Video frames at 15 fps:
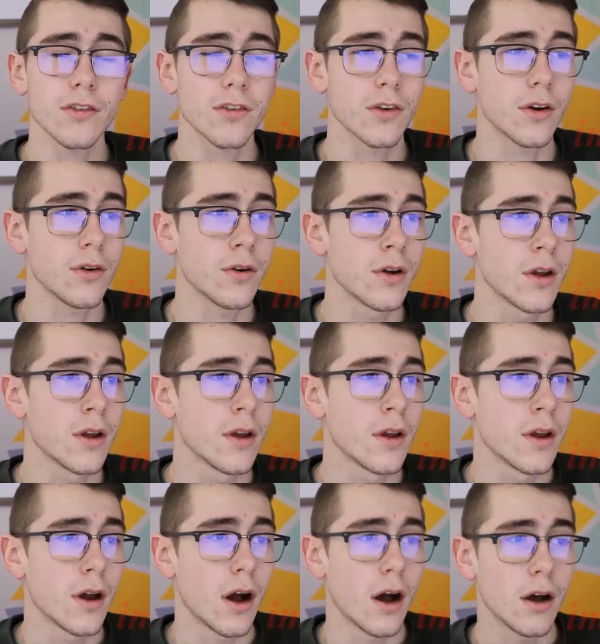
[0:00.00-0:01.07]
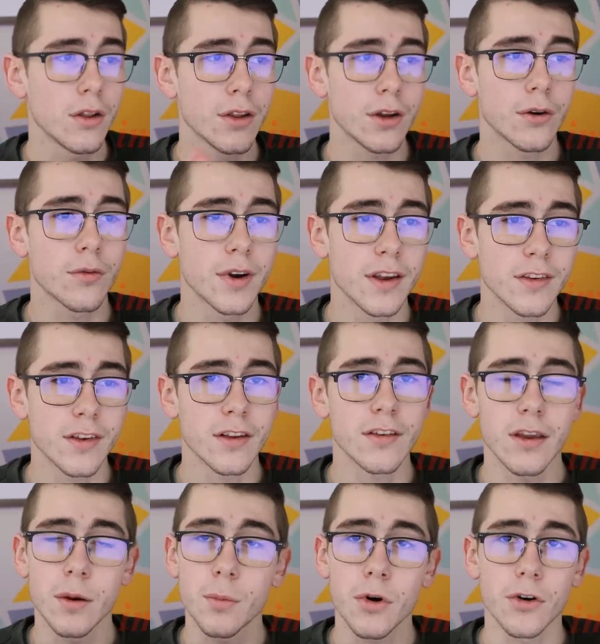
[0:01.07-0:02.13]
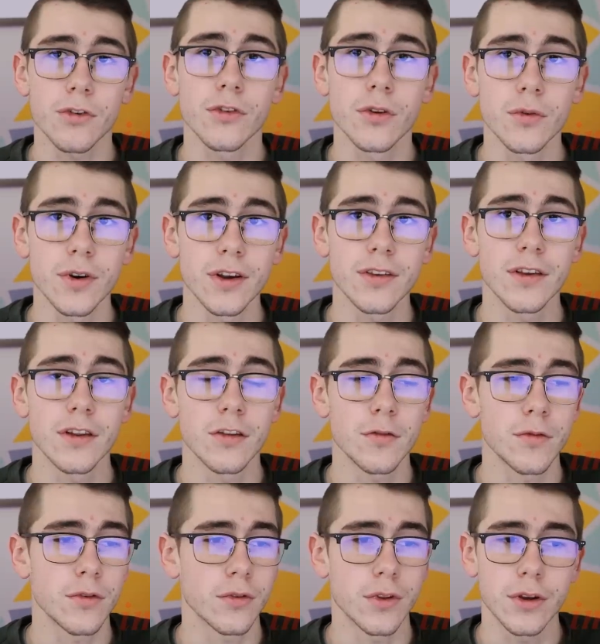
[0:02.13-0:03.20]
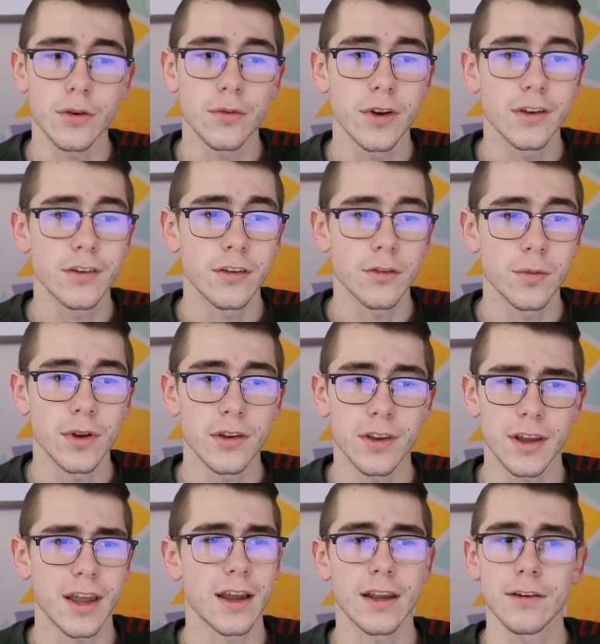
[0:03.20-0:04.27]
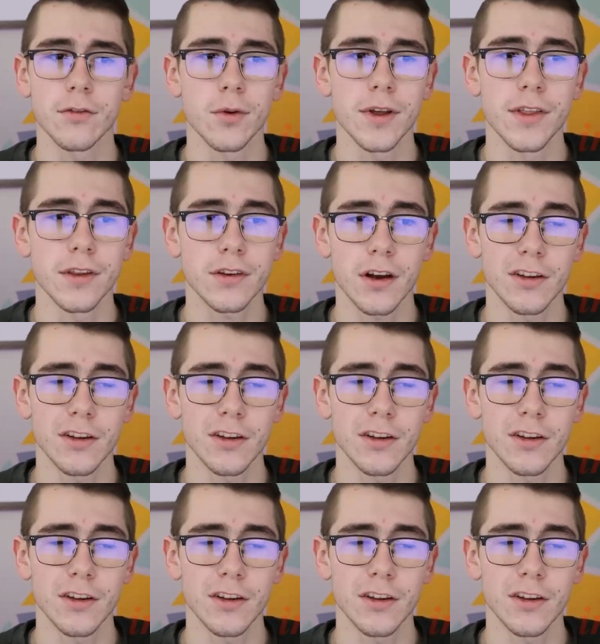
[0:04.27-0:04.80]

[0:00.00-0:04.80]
So legal reasons and personal reasons. Legal reasons because I can't give away this